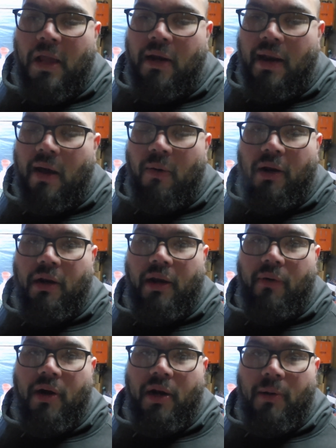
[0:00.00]
now we're going to get
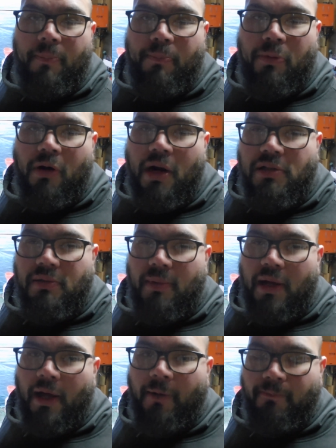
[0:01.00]
ready to press them
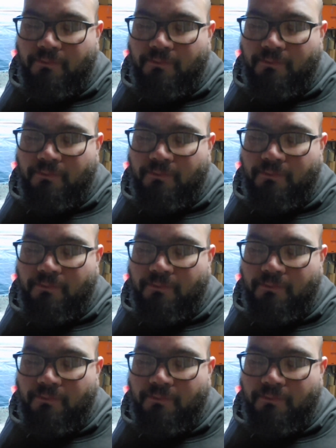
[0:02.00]
on.